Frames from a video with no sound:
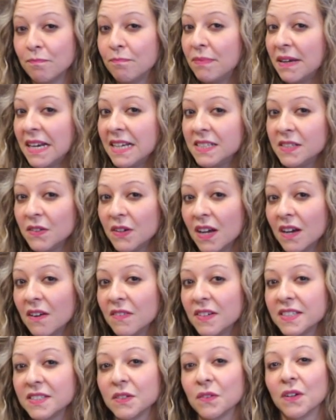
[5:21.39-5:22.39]
But I did
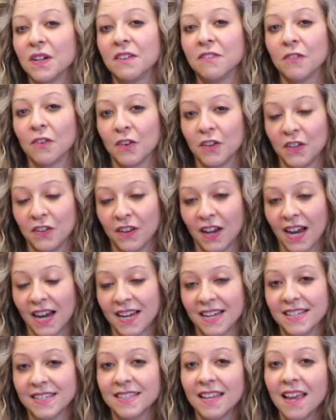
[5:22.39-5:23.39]
have a story for you
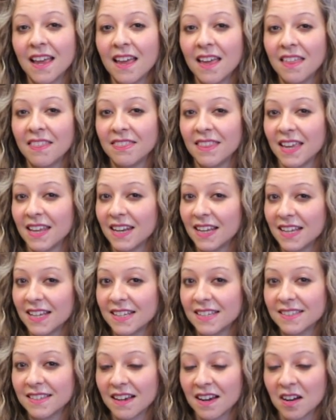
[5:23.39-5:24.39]
guys that
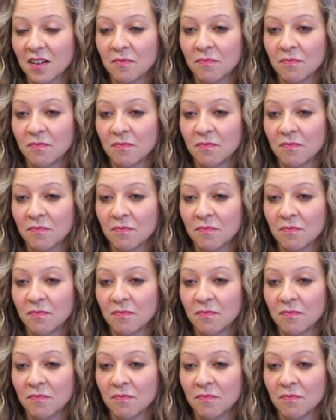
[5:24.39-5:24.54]
is